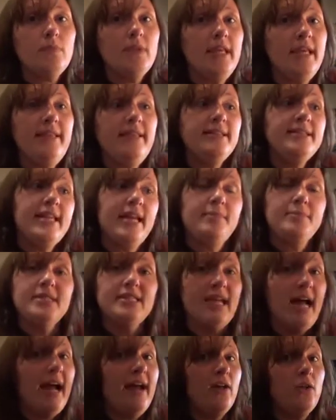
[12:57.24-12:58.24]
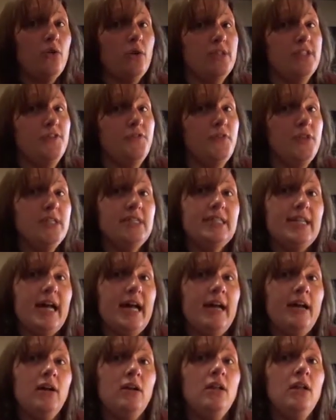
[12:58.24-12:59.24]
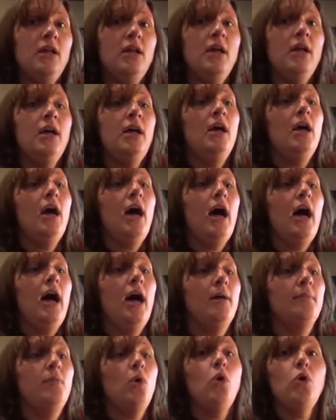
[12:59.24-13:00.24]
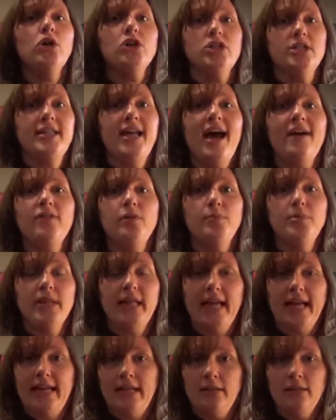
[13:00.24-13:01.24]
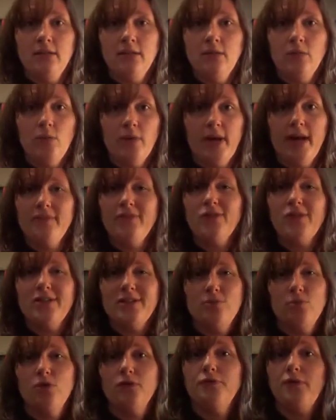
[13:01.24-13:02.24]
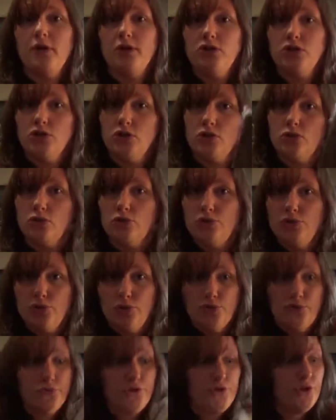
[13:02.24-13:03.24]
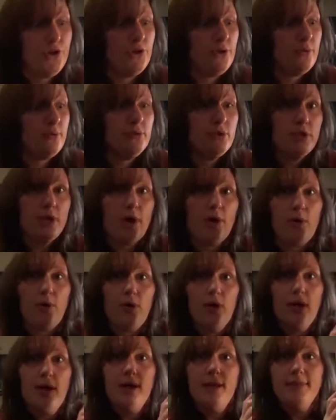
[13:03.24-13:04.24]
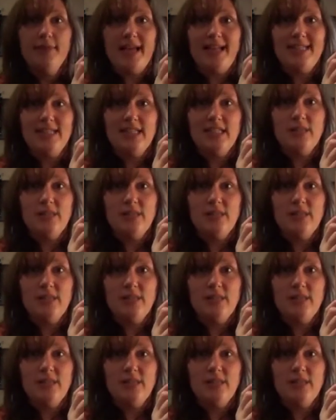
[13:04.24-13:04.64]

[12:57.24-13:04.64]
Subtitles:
in the same style or a different style, or just have it plain, whatever is more functional for you. So that's the